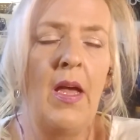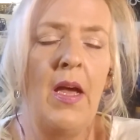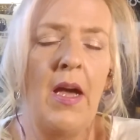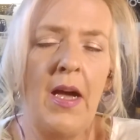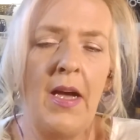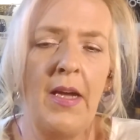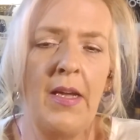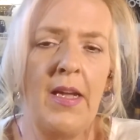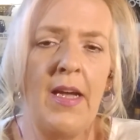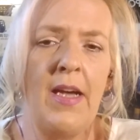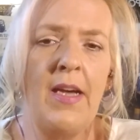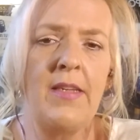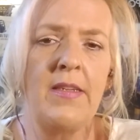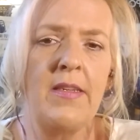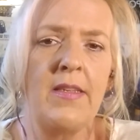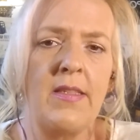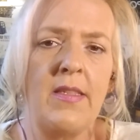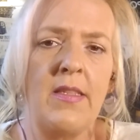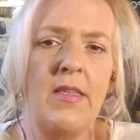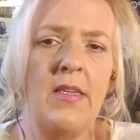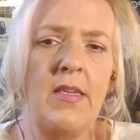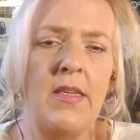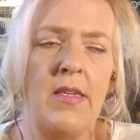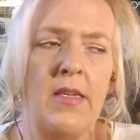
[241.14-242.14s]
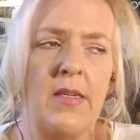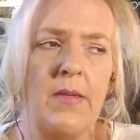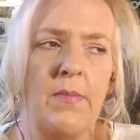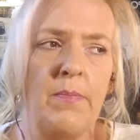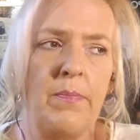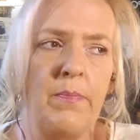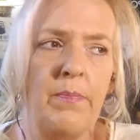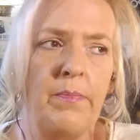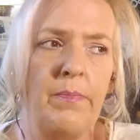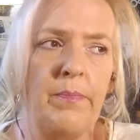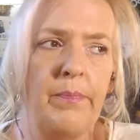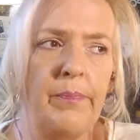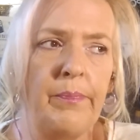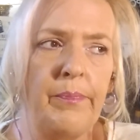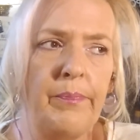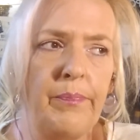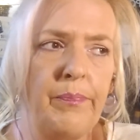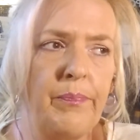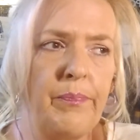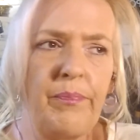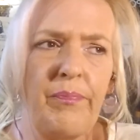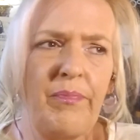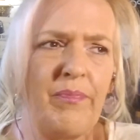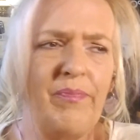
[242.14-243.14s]
I got to thinking,
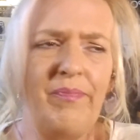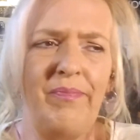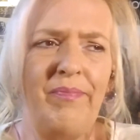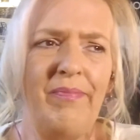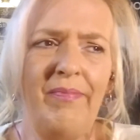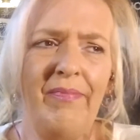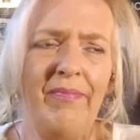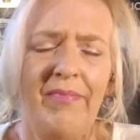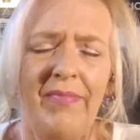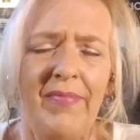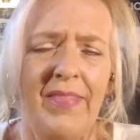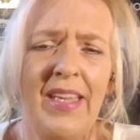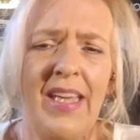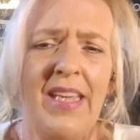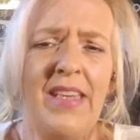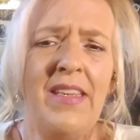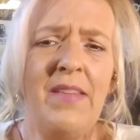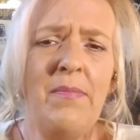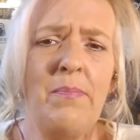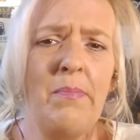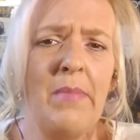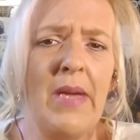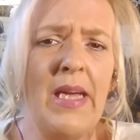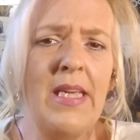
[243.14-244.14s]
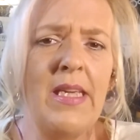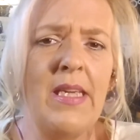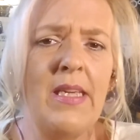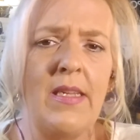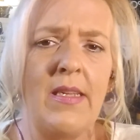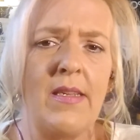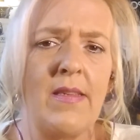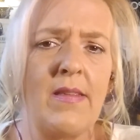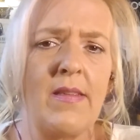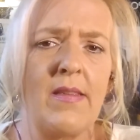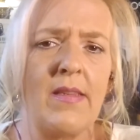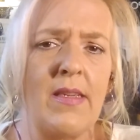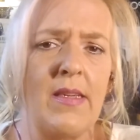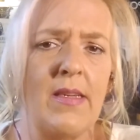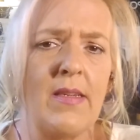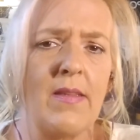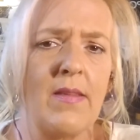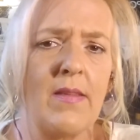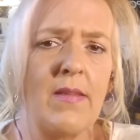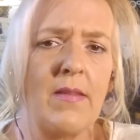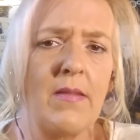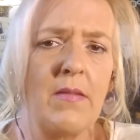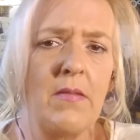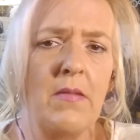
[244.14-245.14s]
that doesn't make any
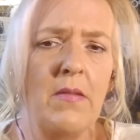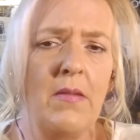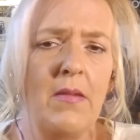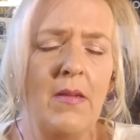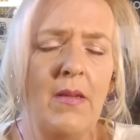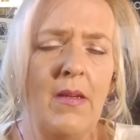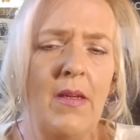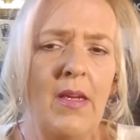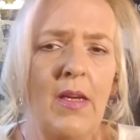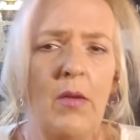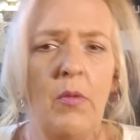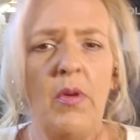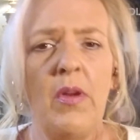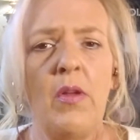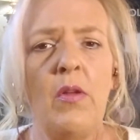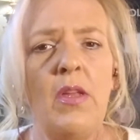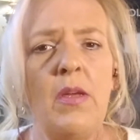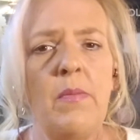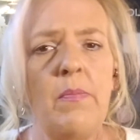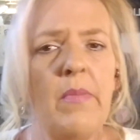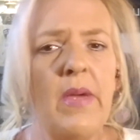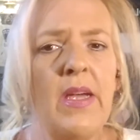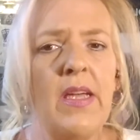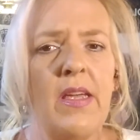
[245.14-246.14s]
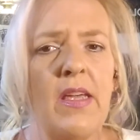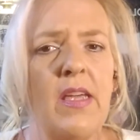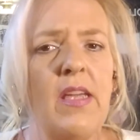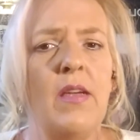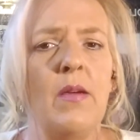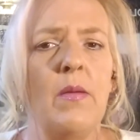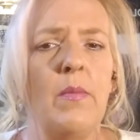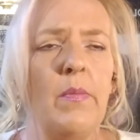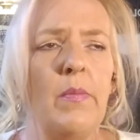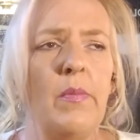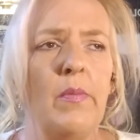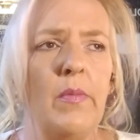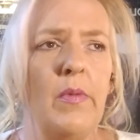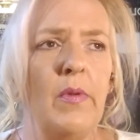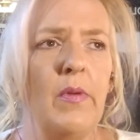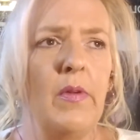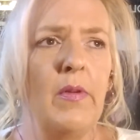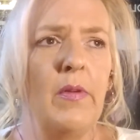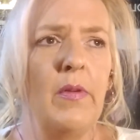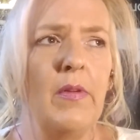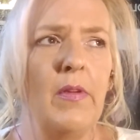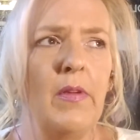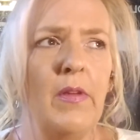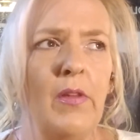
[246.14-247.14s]
sense. It would only make him
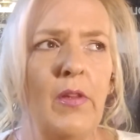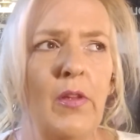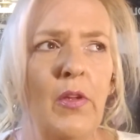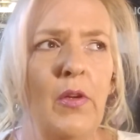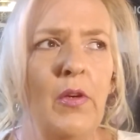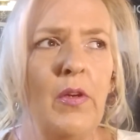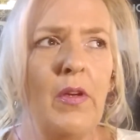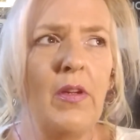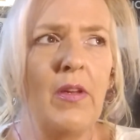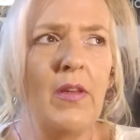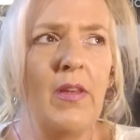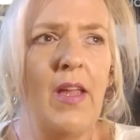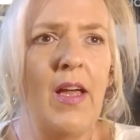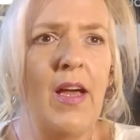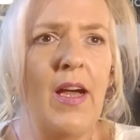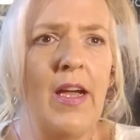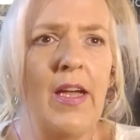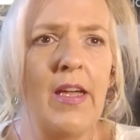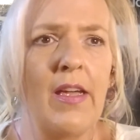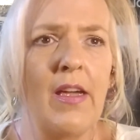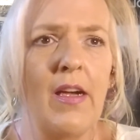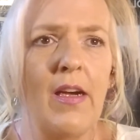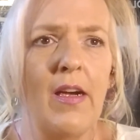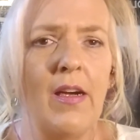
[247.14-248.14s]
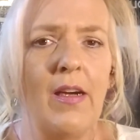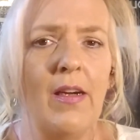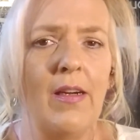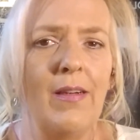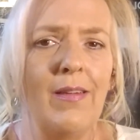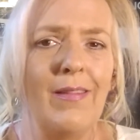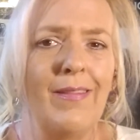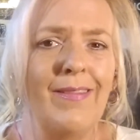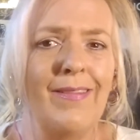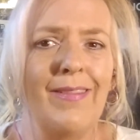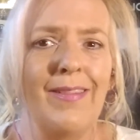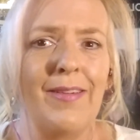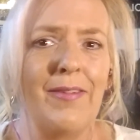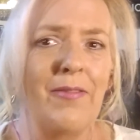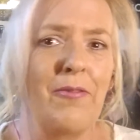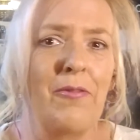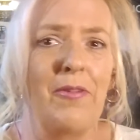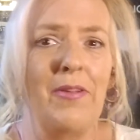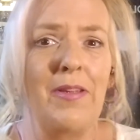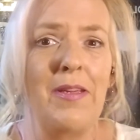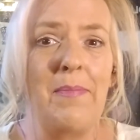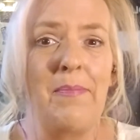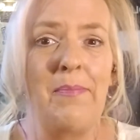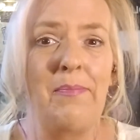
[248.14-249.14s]
look like a
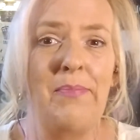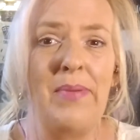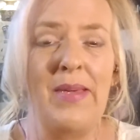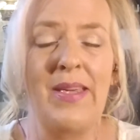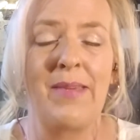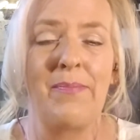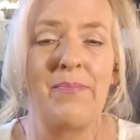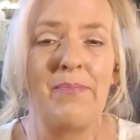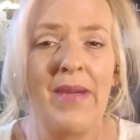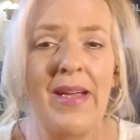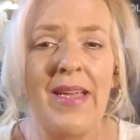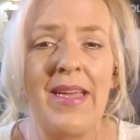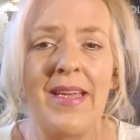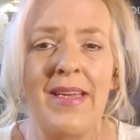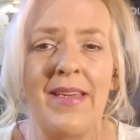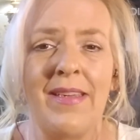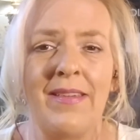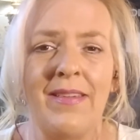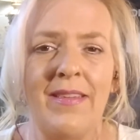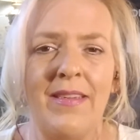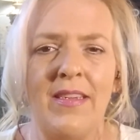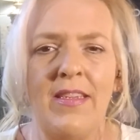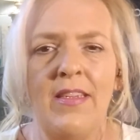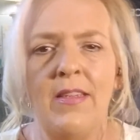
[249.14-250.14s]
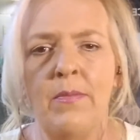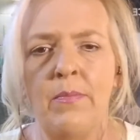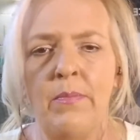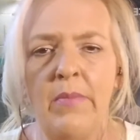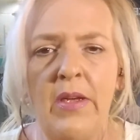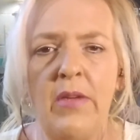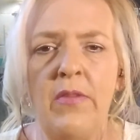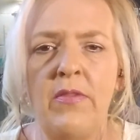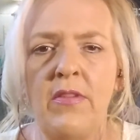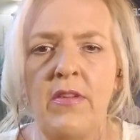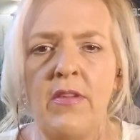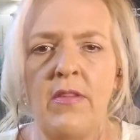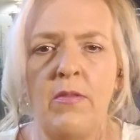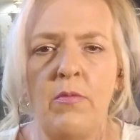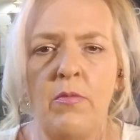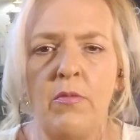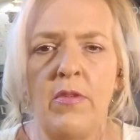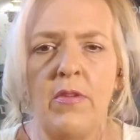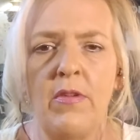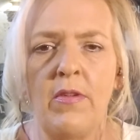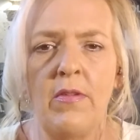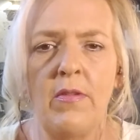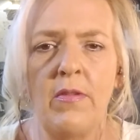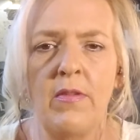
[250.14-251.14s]
really big man in most of the
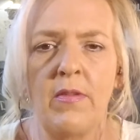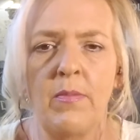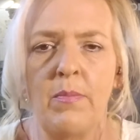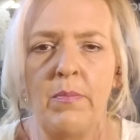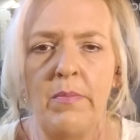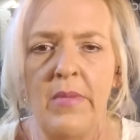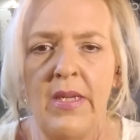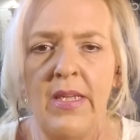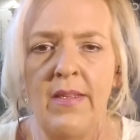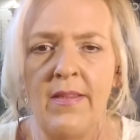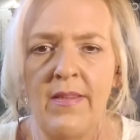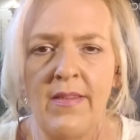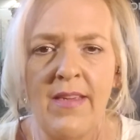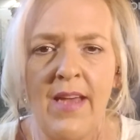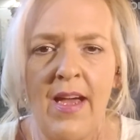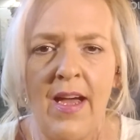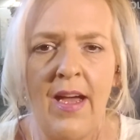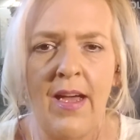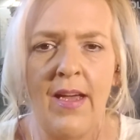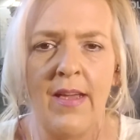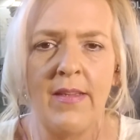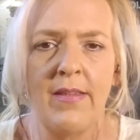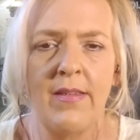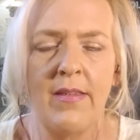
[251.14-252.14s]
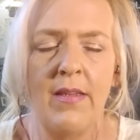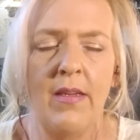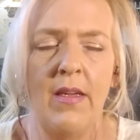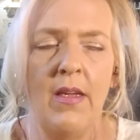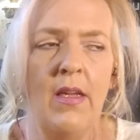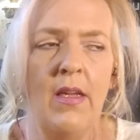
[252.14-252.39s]
world's men's eyes.